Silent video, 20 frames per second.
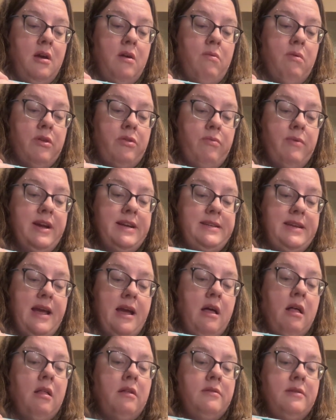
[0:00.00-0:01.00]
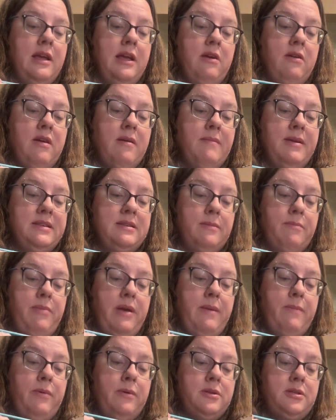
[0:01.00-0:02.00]
with retail. Now you give me some
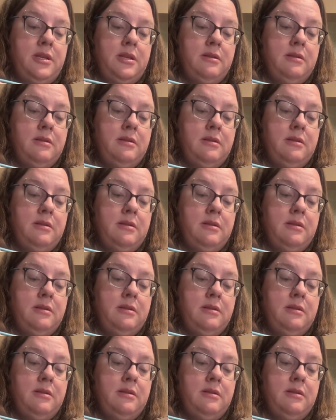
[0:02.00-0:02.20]
people